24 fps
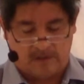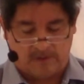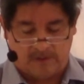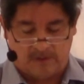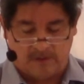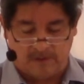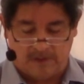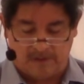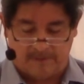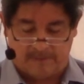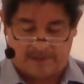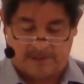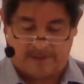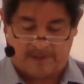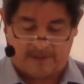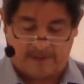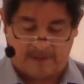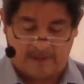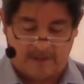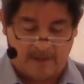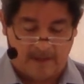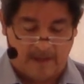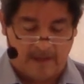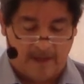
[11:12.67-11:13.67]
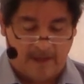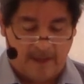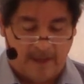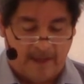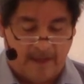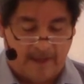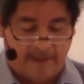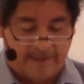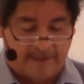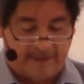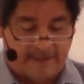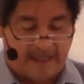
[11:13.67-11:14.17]
universe
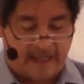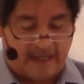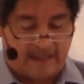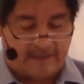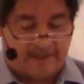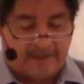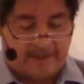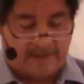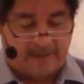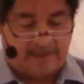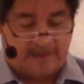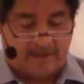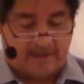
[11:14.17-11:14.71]
that